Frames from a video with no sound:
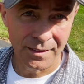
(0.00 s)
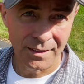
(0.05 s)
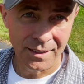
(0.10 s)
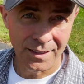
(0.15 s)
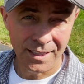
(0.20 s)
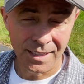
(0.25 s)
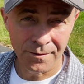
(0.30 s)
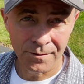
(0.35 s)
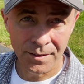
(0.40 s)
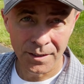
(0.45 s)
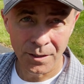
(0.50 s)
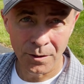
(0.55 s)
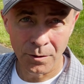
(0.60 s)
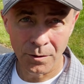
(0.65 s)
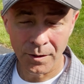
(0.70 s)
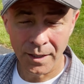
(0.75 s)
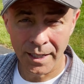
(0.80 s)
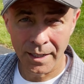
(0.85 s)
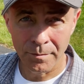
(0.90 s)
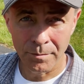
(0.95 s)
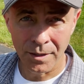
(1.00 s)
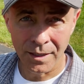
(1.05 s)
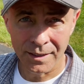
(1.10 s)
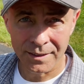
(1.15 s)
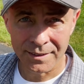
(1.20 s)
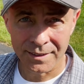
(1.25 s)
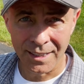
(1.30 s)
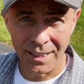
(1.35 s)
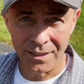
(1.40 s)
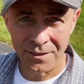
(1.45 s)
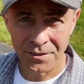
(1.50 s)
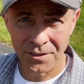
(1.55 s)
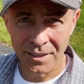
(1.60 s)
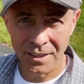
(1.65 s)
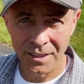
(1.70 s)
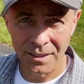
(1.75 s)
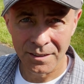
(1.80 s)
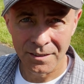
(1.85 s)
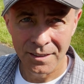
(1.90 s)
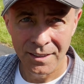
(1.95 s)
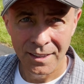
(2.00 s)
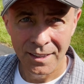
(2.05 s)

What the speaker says: even though I bought Scotchguard,